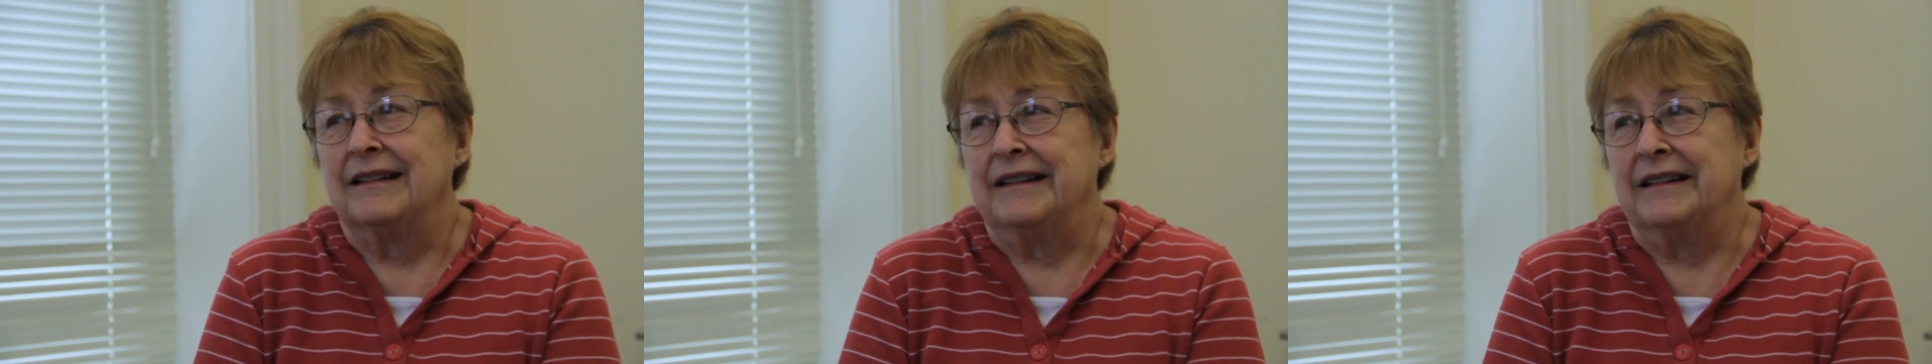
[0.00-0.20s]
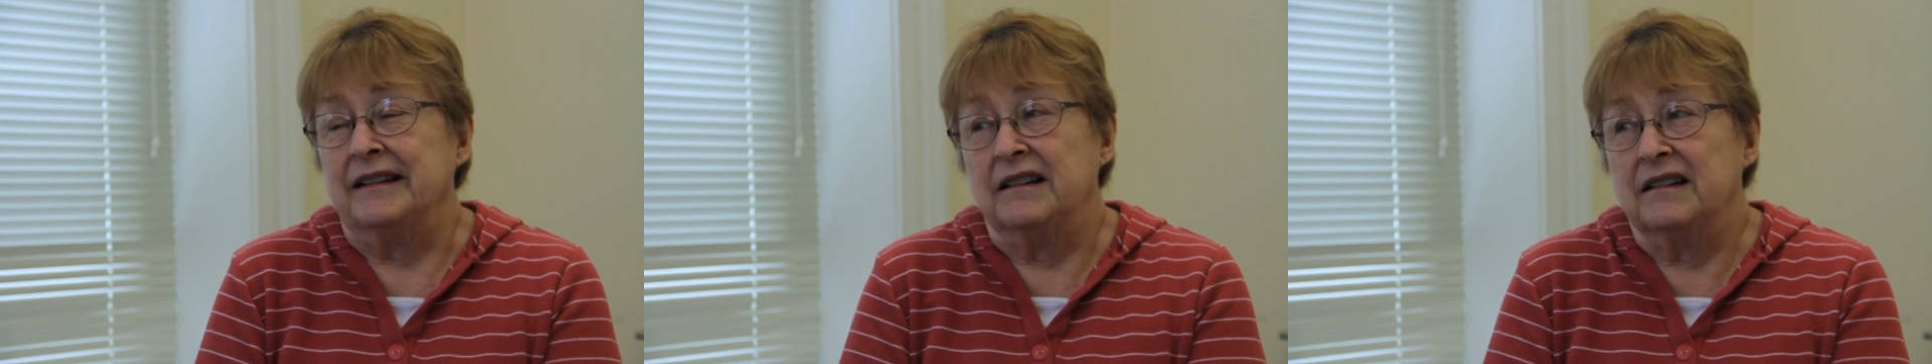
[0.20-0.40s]

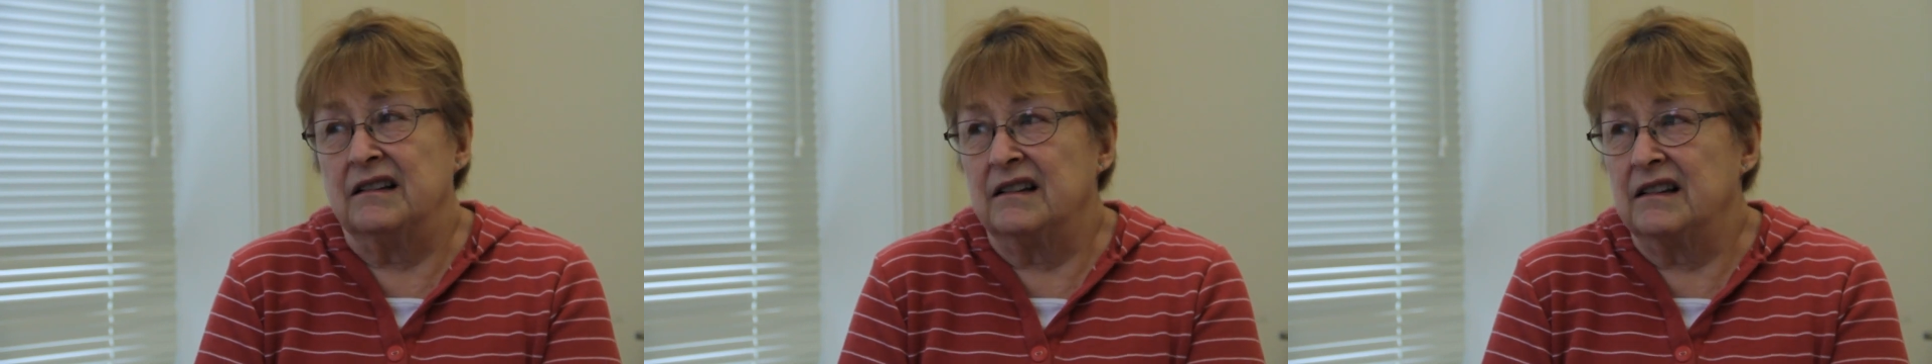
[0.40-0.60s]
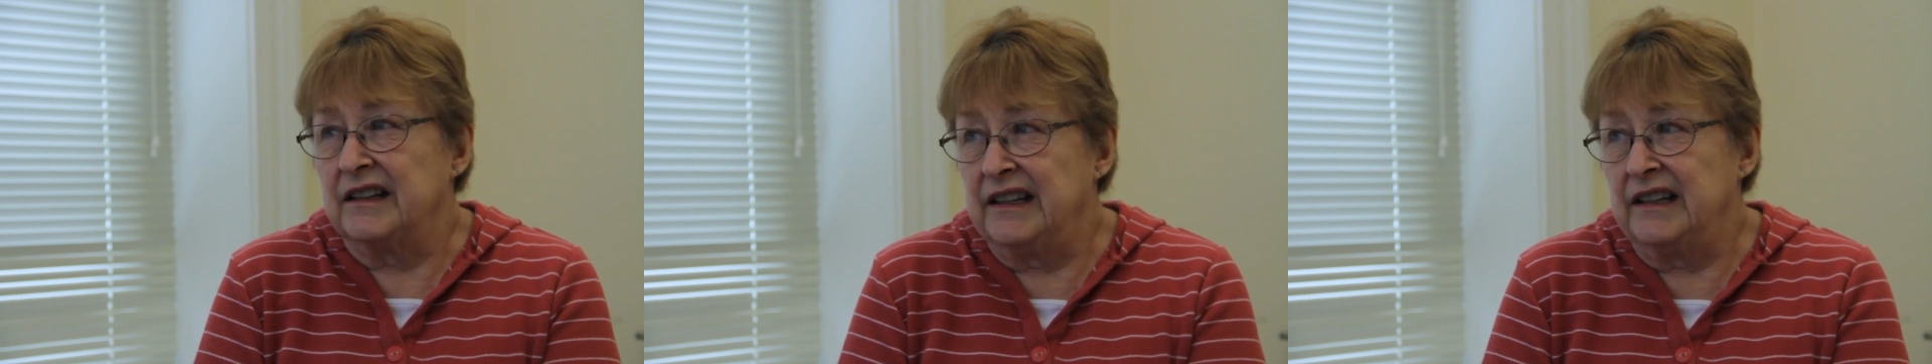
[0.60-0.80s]
uh,
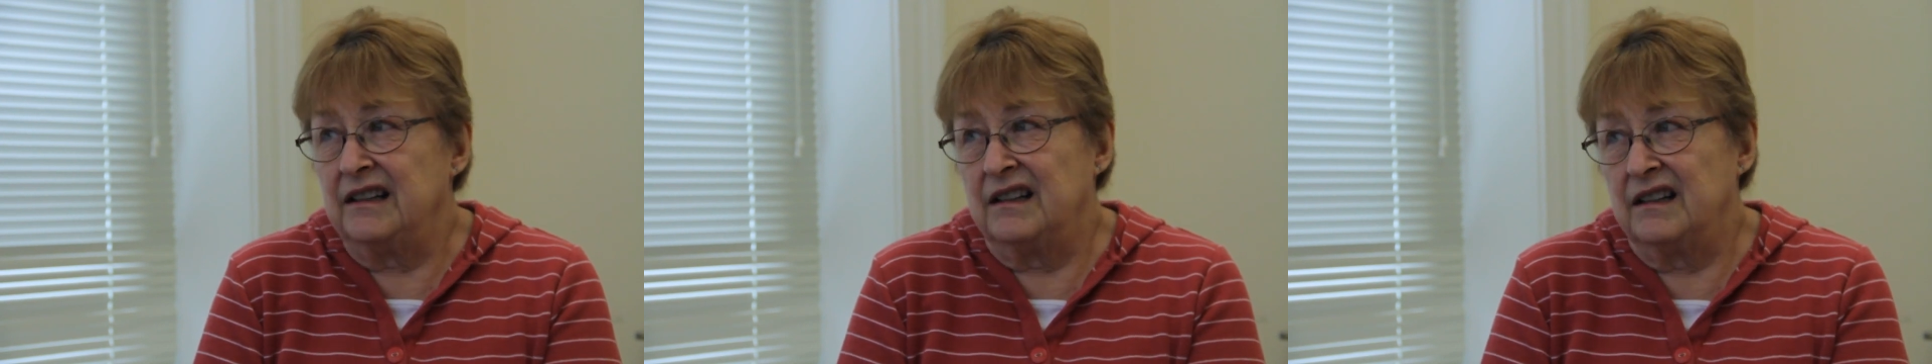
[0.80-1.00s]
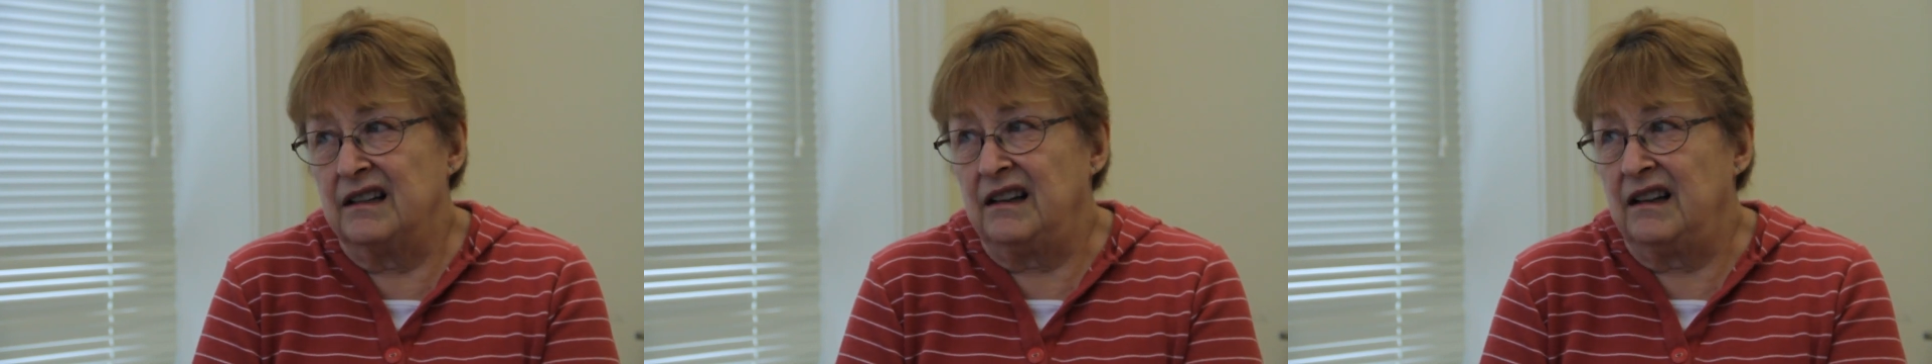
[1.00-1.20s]

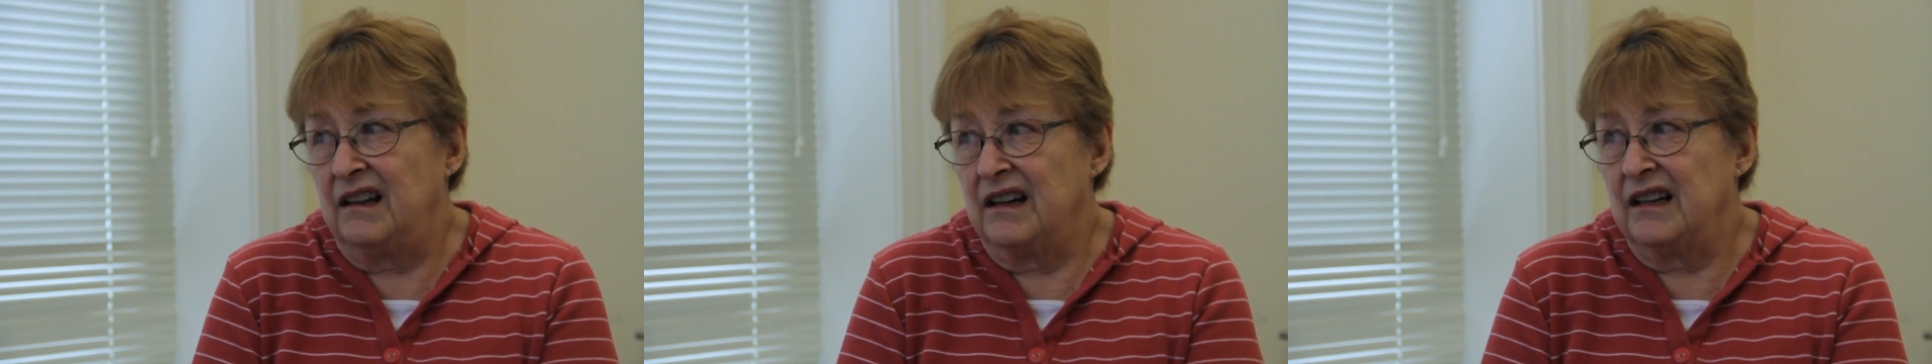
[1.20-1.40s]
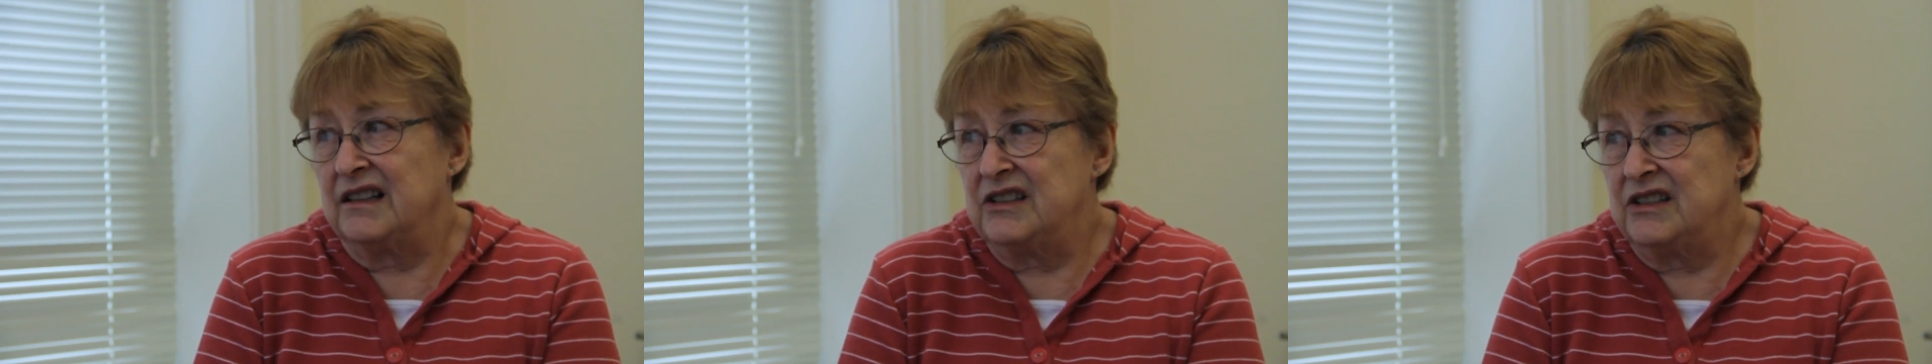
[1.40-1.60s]
eating a
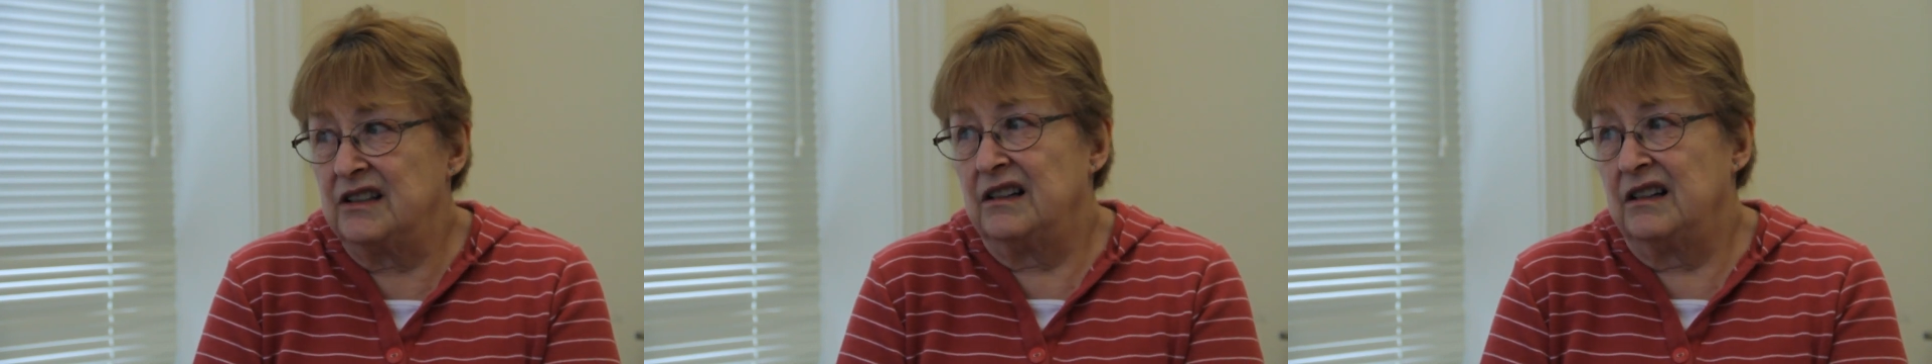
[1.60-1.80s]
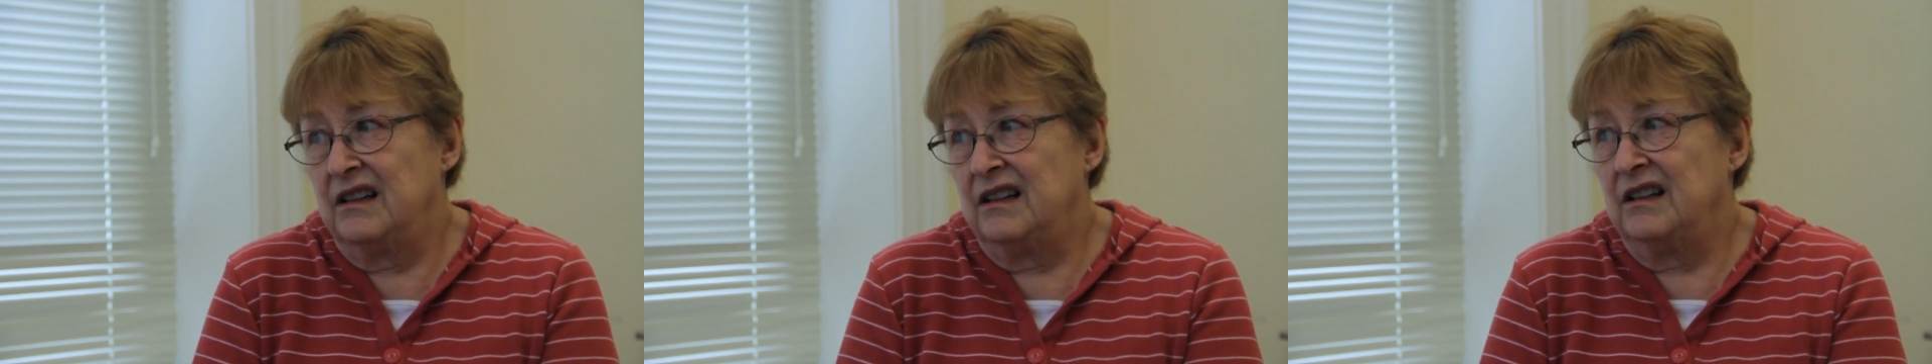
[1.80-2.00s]
lot of
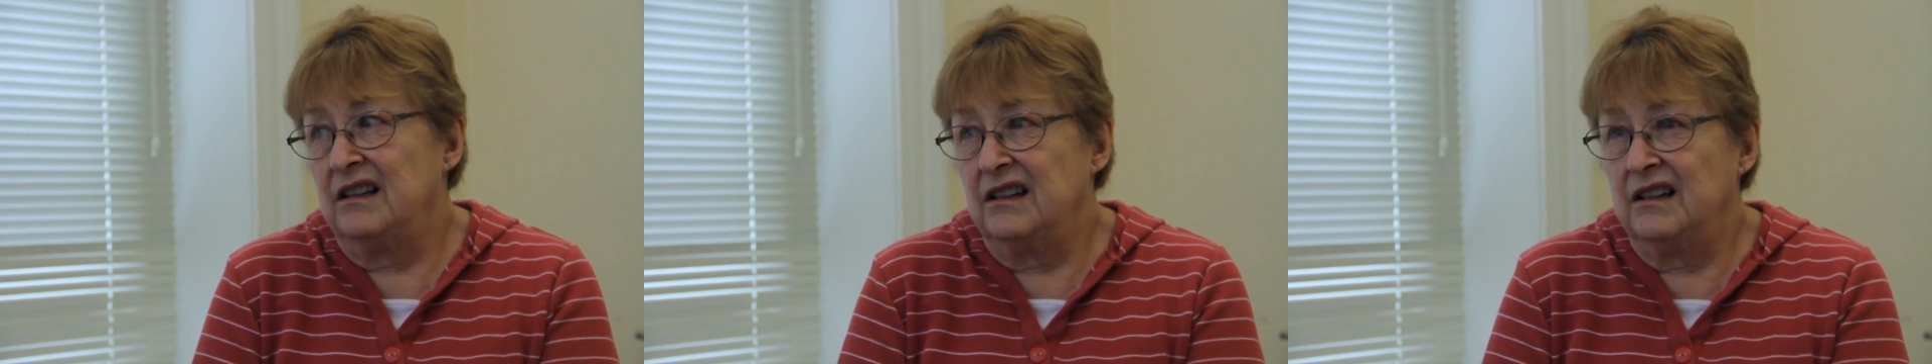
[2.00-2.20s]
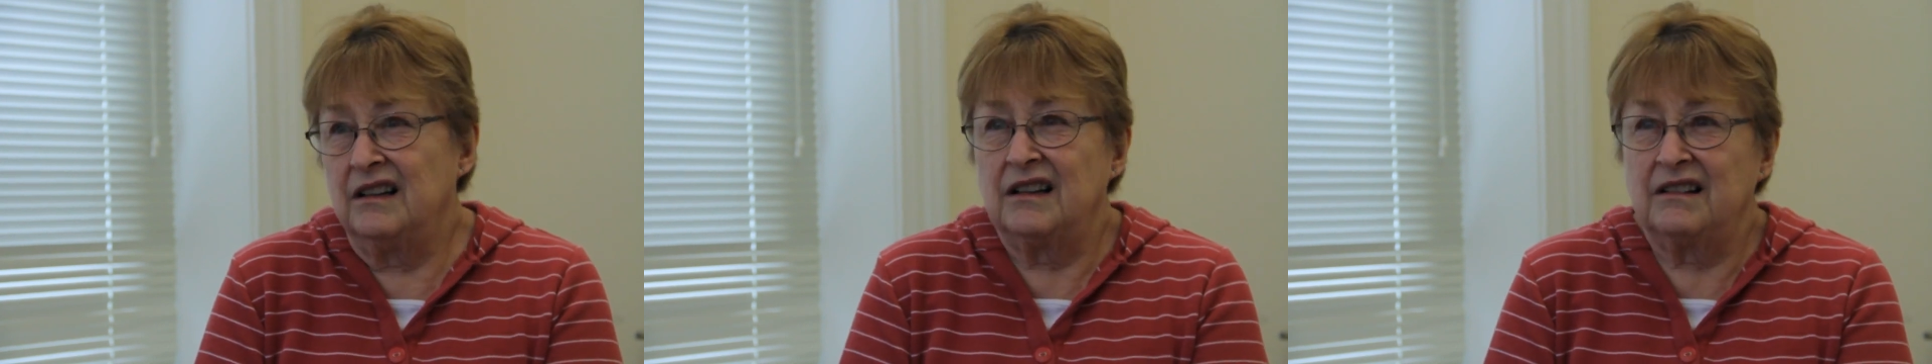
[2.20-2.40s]

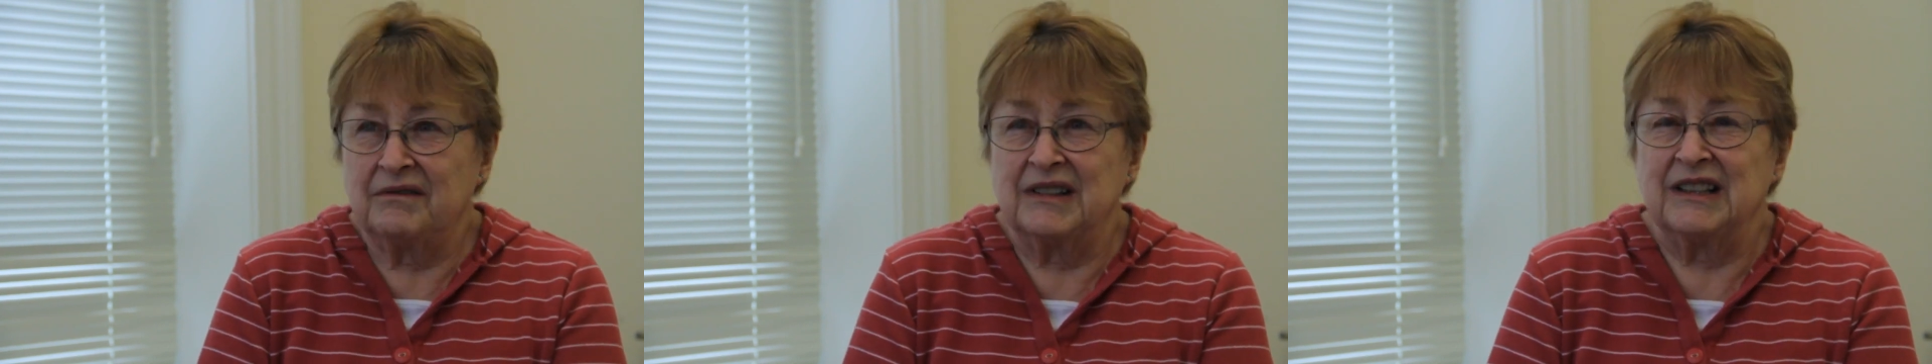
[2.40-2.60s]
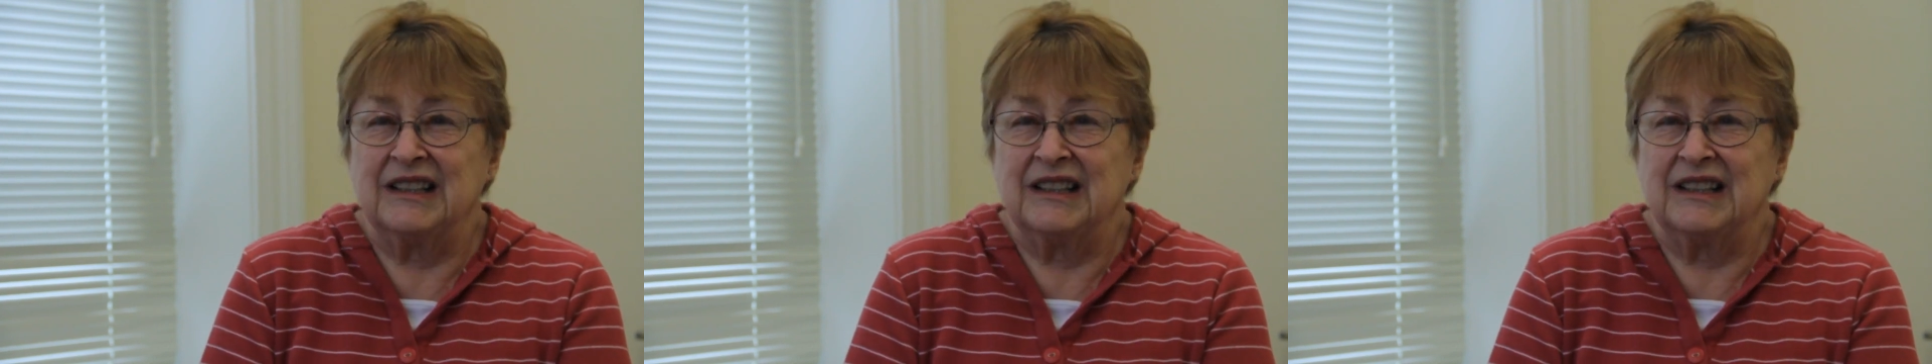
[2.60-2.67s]
junk.